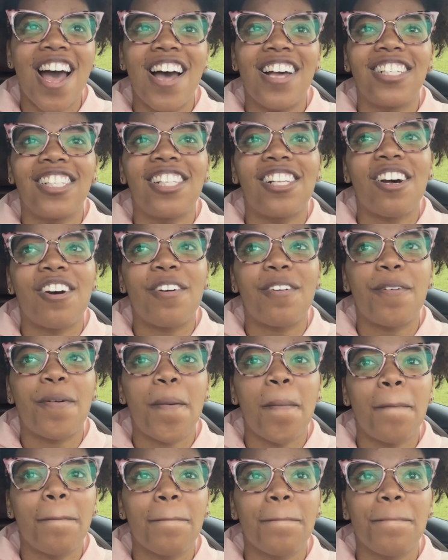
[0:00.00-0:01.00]

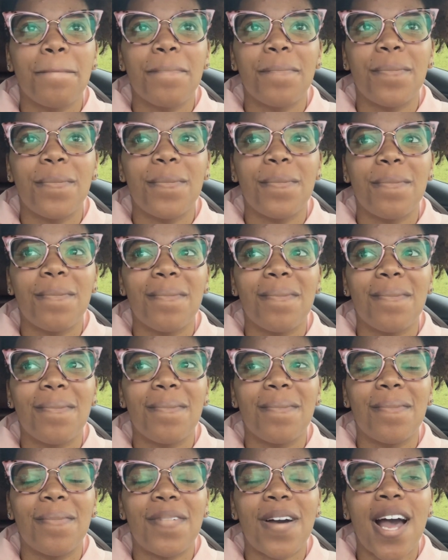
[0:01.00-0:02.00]
So,
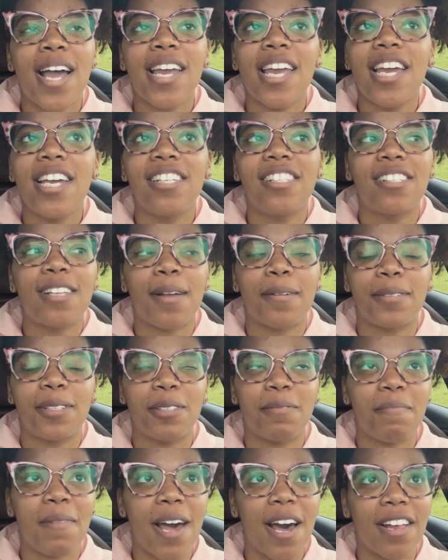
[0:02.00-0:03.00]
I can't stop
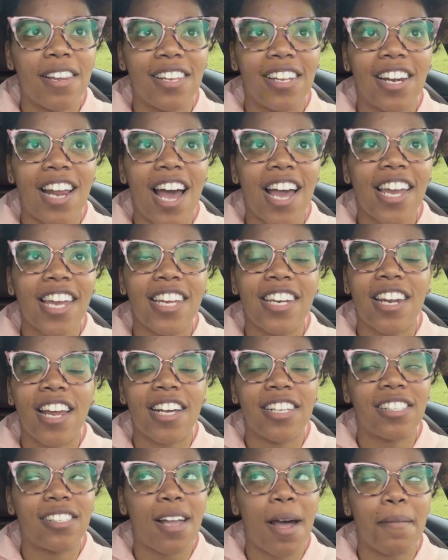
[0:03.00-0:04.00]
smiling. I
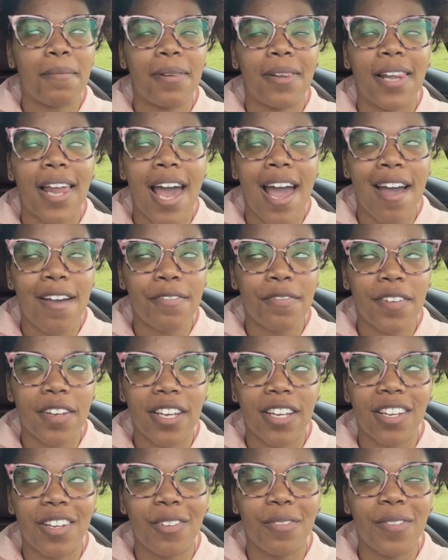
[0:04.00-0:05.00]
cannot stop
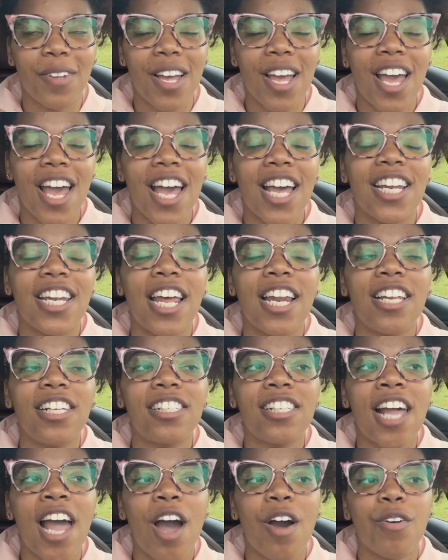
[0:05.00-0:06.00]
laughing that
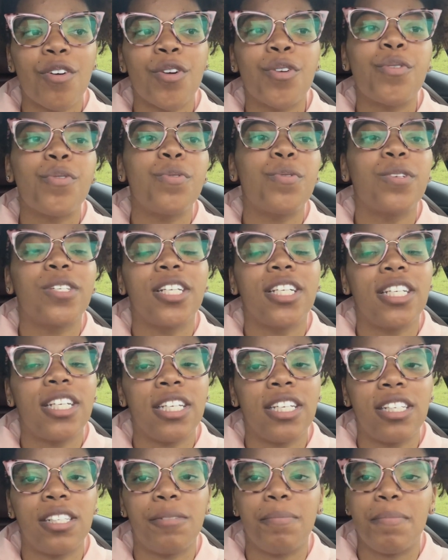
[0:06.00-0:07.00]
is how cool it is